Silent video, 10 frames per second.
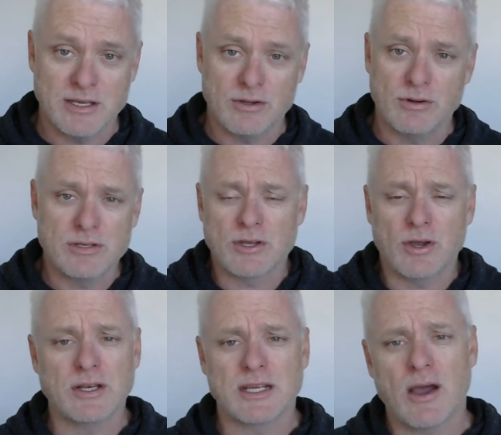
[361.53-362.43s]
You could
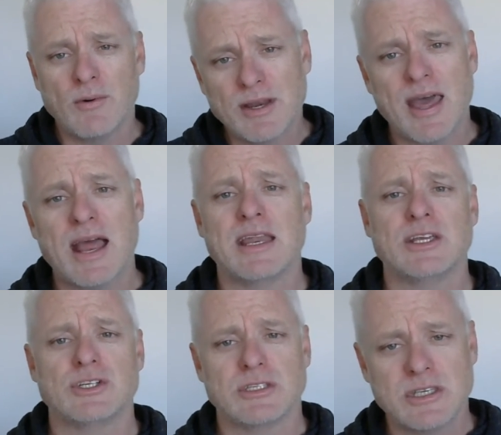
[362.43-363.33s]
decide to go into that niche and